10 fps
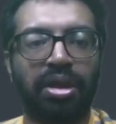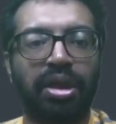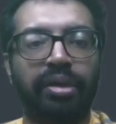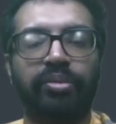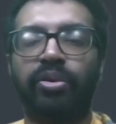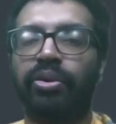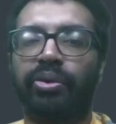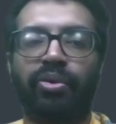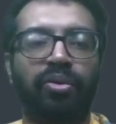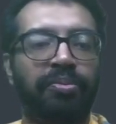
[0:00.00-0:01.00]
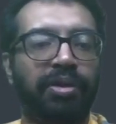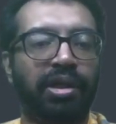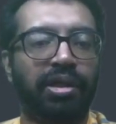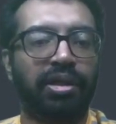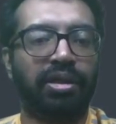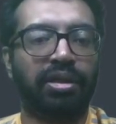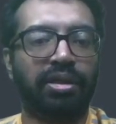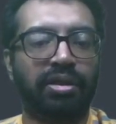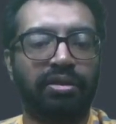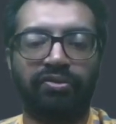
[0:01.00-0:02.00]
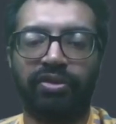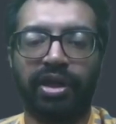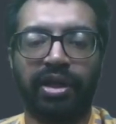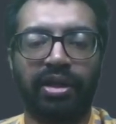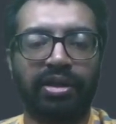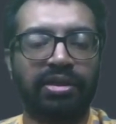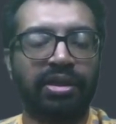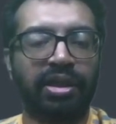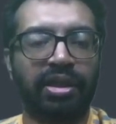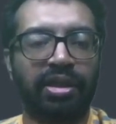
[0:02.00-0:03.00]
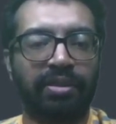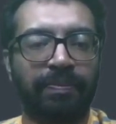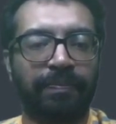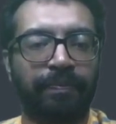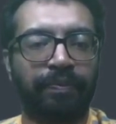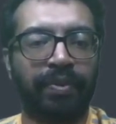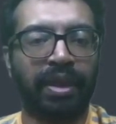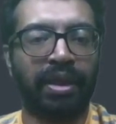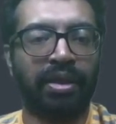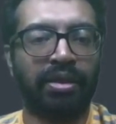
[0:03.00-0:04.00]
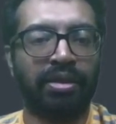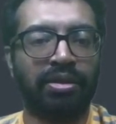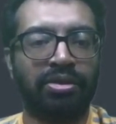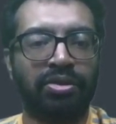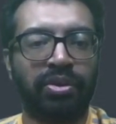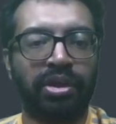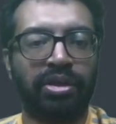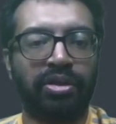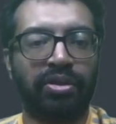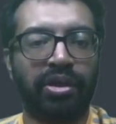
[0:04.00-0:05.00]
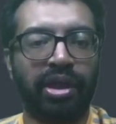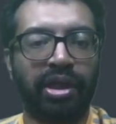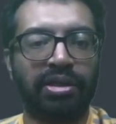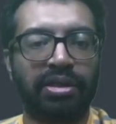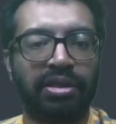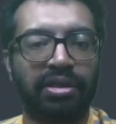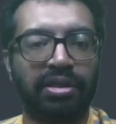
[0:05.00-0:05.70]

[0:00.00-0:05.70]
I'm going to open a file, let's say student.txt,